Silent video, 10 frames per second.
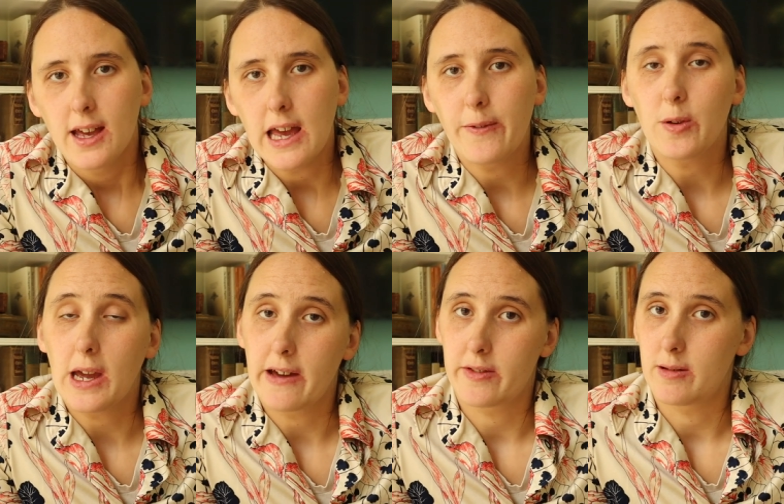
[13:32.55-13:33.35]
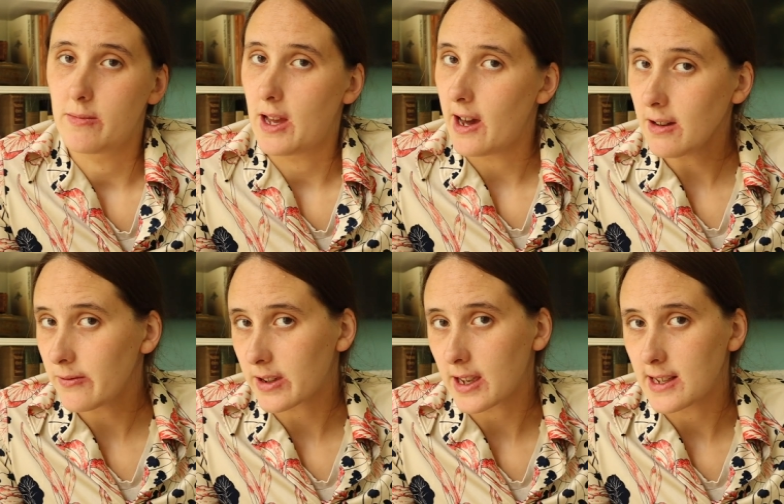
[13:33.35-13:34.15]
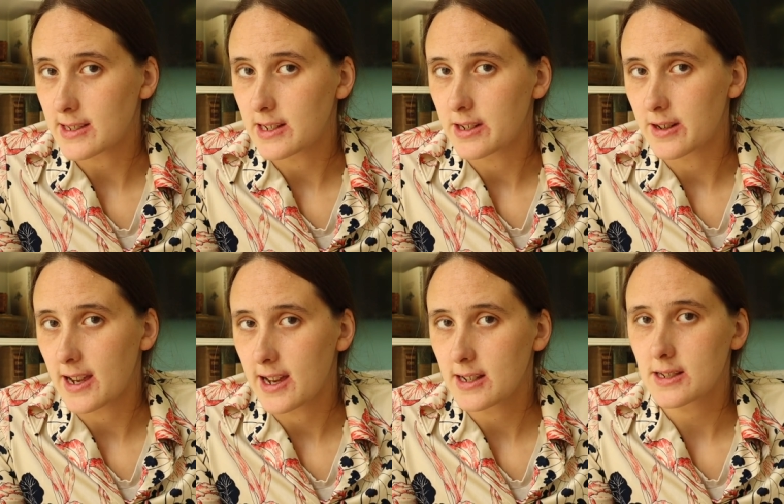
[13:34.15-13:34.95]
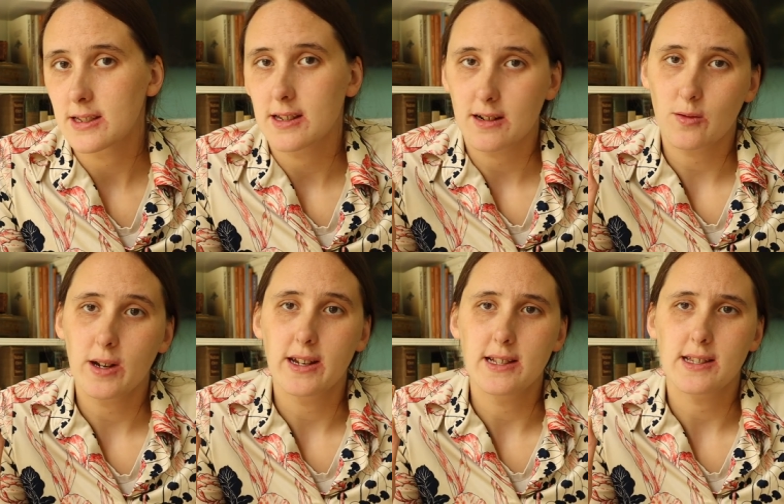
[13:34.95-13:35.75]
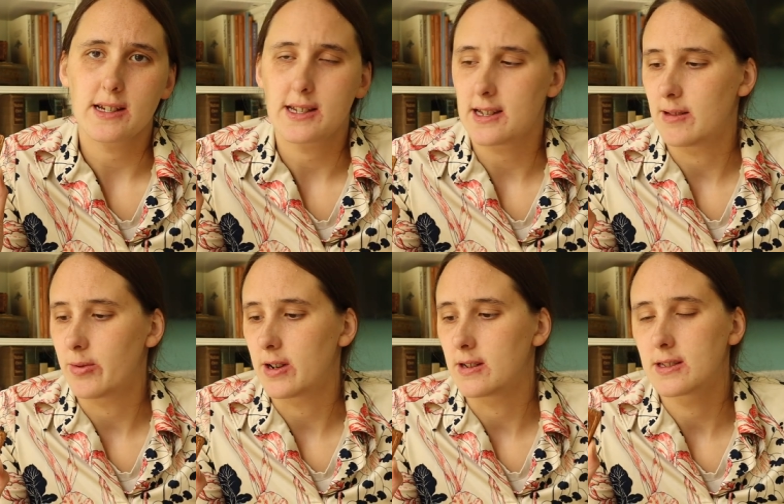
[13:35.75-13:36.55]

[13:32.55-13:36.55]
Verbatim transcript: If you have them out of a case and in your hand, they're quite easy to tell apart.